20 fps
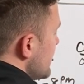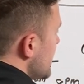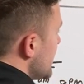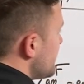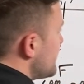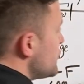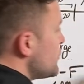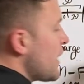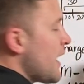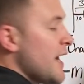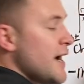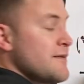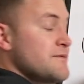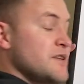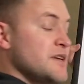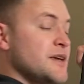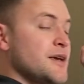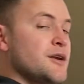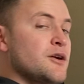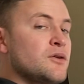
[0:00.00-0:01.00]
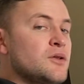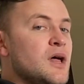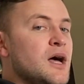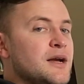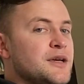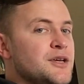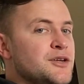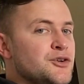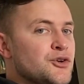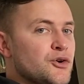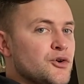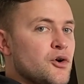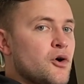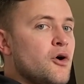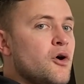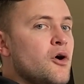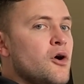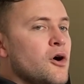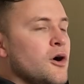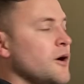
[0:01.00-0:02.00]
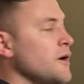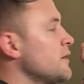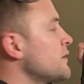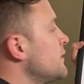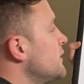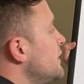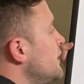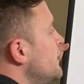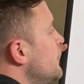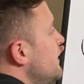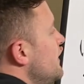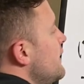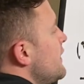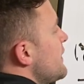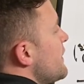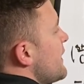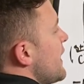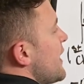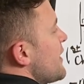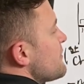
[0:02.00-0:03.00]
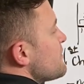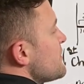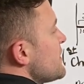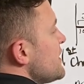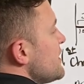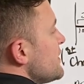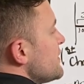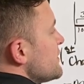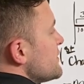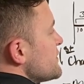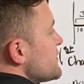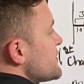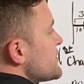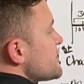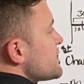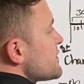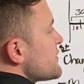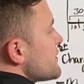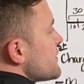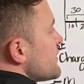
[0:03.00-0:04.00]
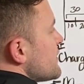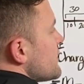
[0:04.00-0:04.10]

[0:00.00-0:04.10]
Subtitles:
If you have the interlock in your car, that means